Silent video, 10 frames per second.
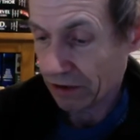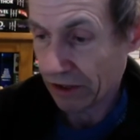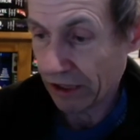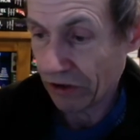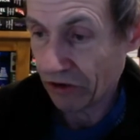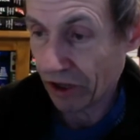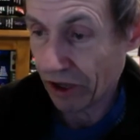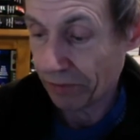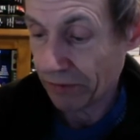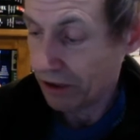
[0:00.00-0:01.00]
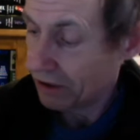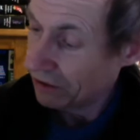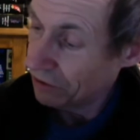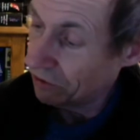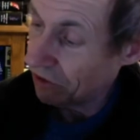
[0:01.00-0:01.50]
each time
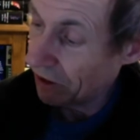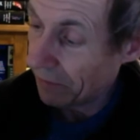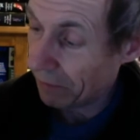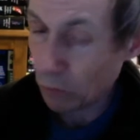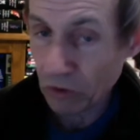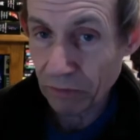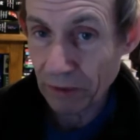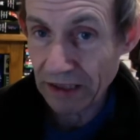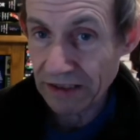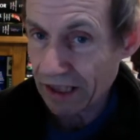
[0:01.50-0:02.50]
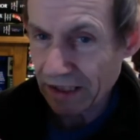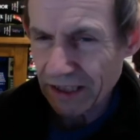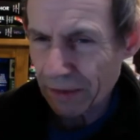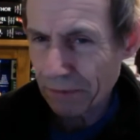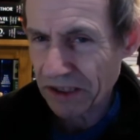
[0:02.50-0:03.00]
you can see a bit more space there, so
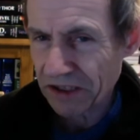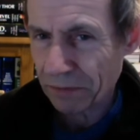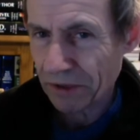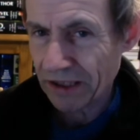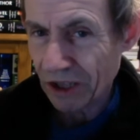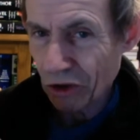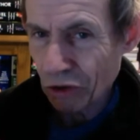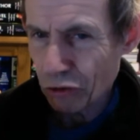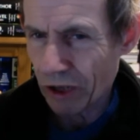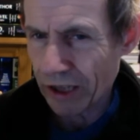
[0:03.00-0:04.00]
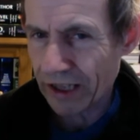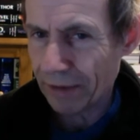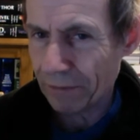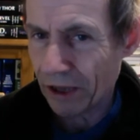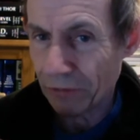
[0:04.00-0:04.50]
there must have been Trigan
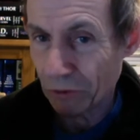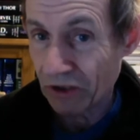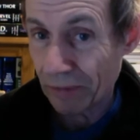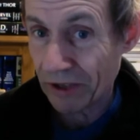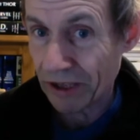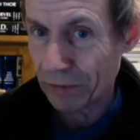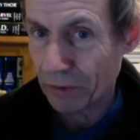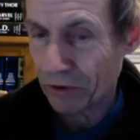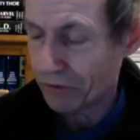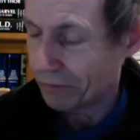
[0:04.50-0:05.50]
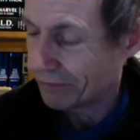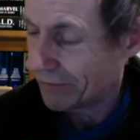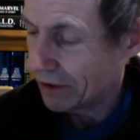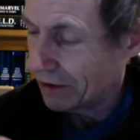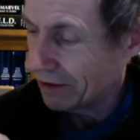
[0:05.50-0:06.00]
Empire or something at the bottom,
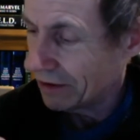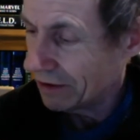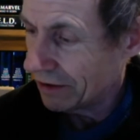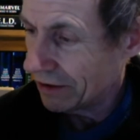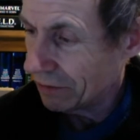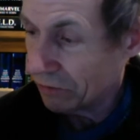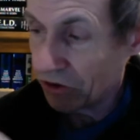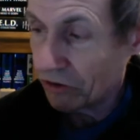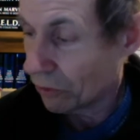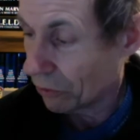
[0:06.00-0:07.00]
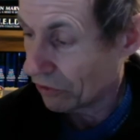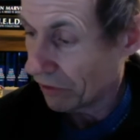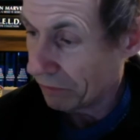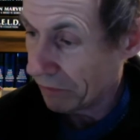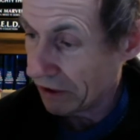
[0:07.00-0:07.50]
which has, of course,
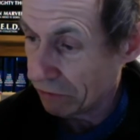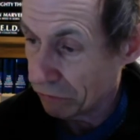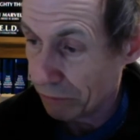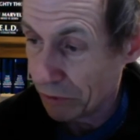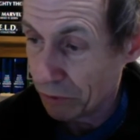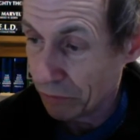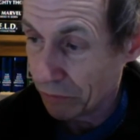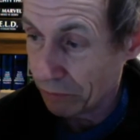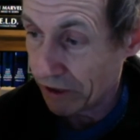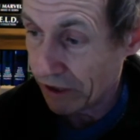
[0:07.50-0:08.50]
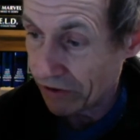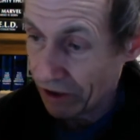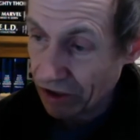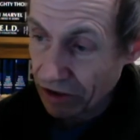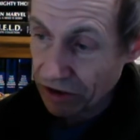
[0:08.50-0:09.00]
been removed from this,
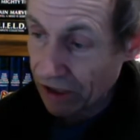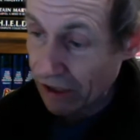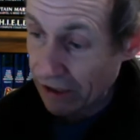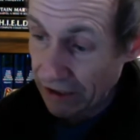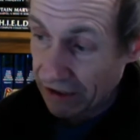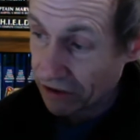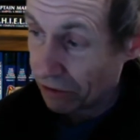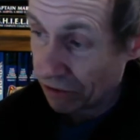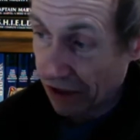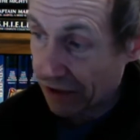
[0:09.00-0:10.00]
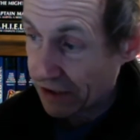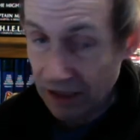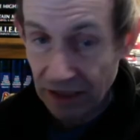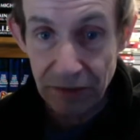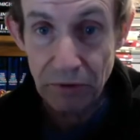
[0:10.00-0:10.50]
because clearly it doesn't look like there's
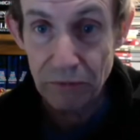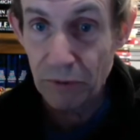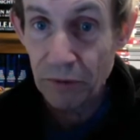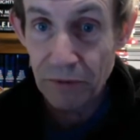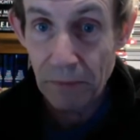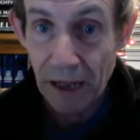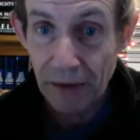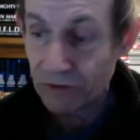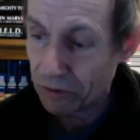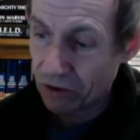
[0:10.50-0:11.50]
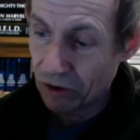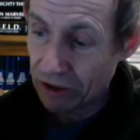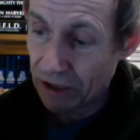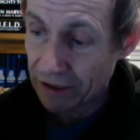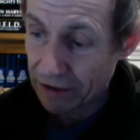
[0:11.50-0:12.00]
anything been removed above, so it's not
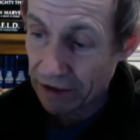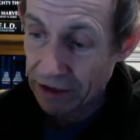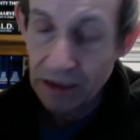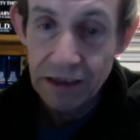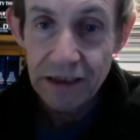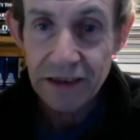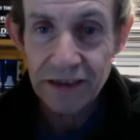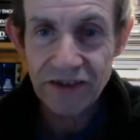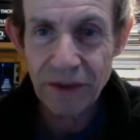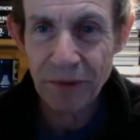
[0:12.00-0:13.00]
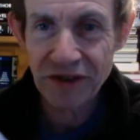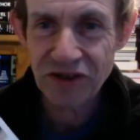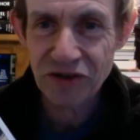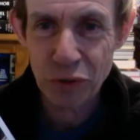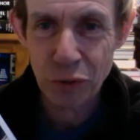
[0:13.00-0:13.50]
like the, that someone's
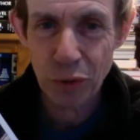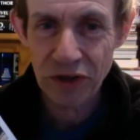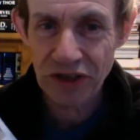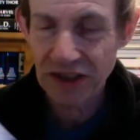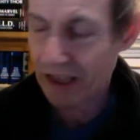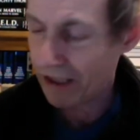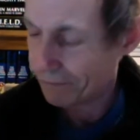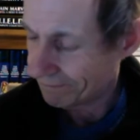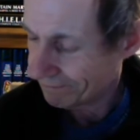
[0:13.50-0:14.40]
drawn this in.